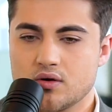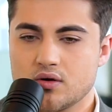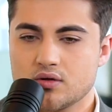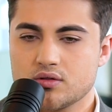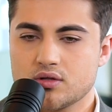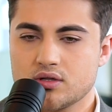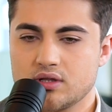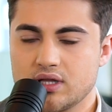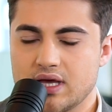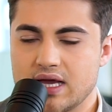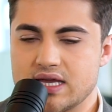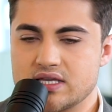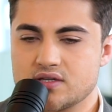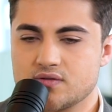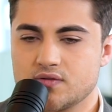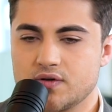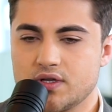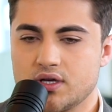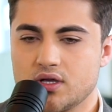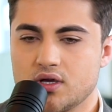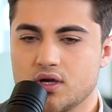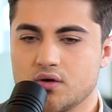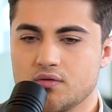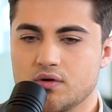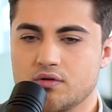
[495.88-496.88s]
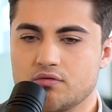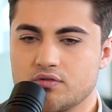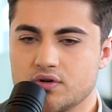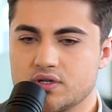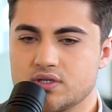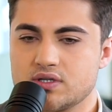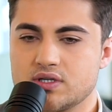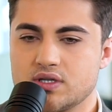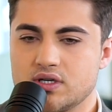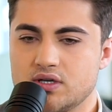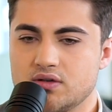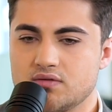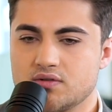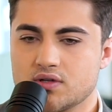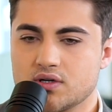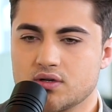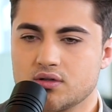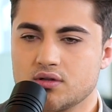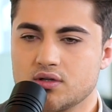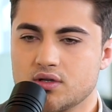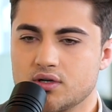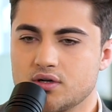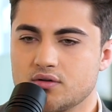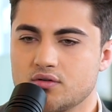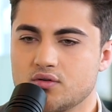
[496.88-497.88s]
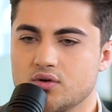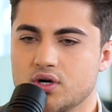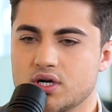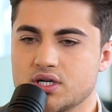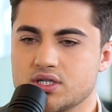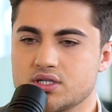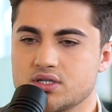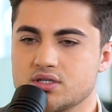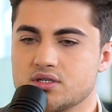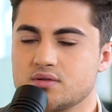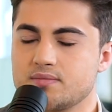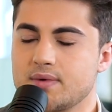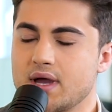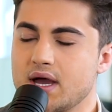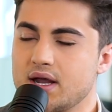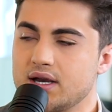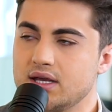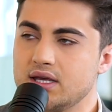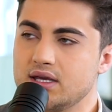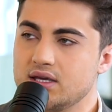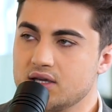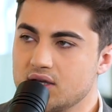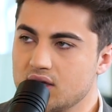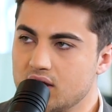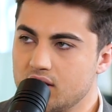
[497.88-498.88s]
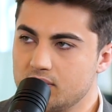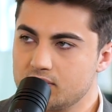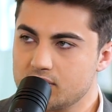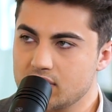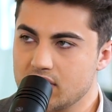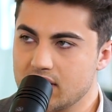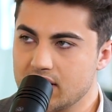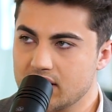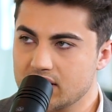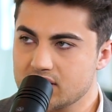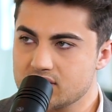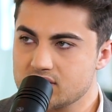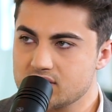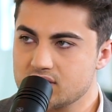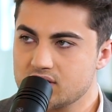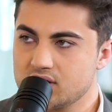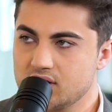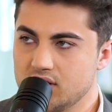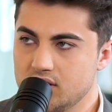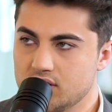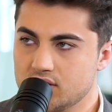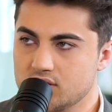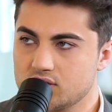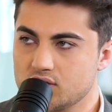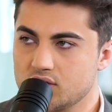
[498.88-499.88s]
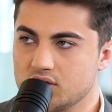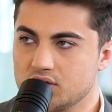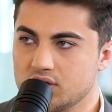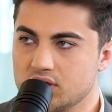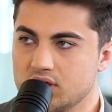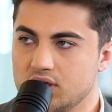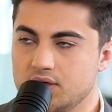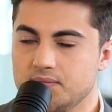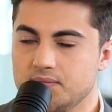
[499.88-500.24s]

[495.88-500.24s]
on the last video, we've received a lot of questions about income tax in Turkey.